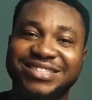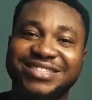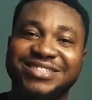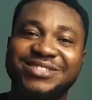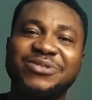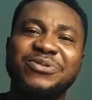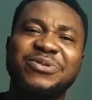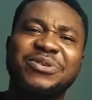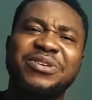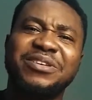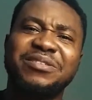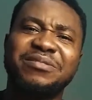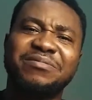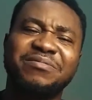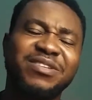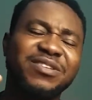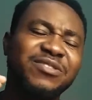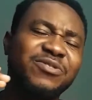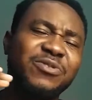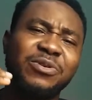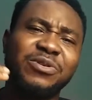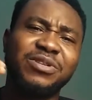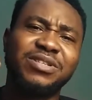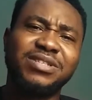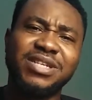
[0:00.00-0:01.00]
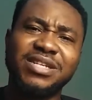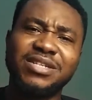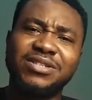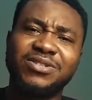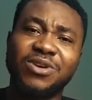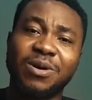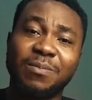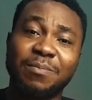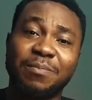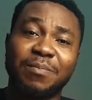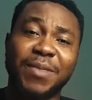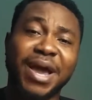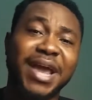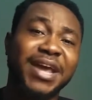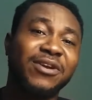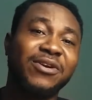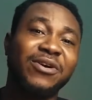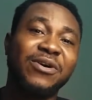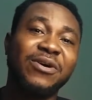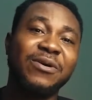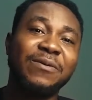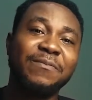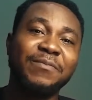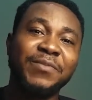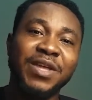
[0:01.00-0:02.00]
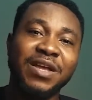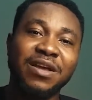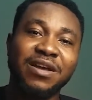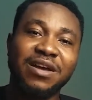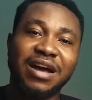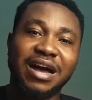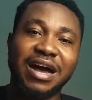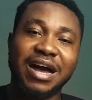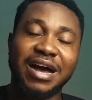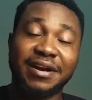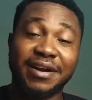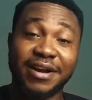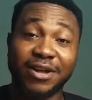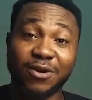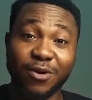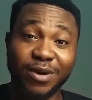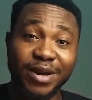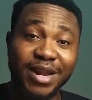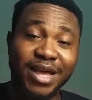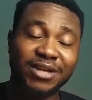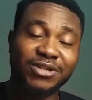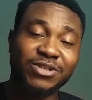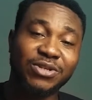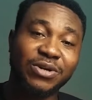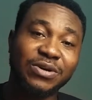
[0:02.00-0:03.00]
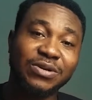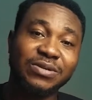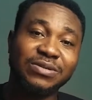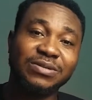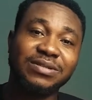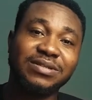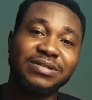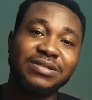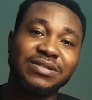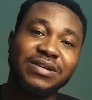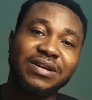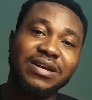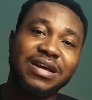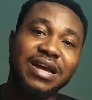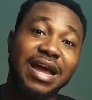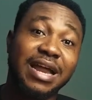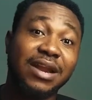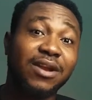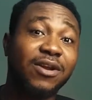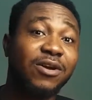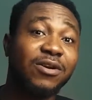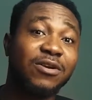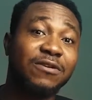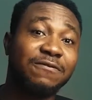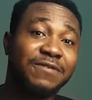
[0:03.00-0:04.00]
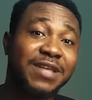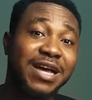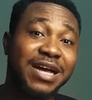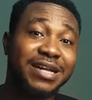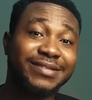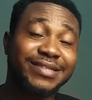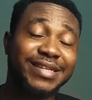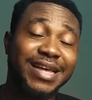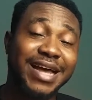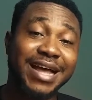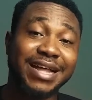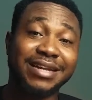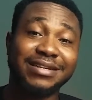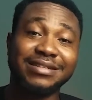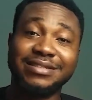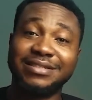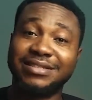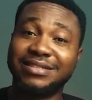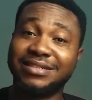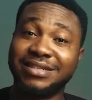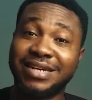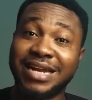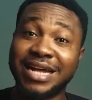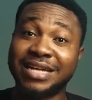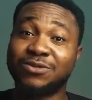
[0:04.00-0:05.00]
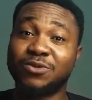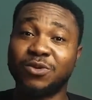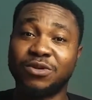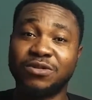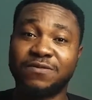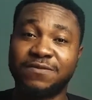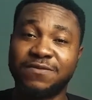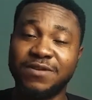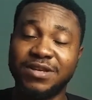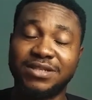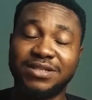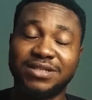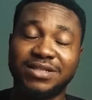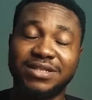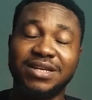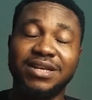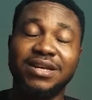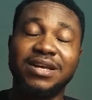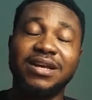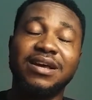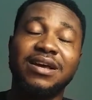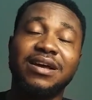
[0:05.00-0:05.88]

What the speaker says: So he did some minor reconnections and all of that, and that was fixed.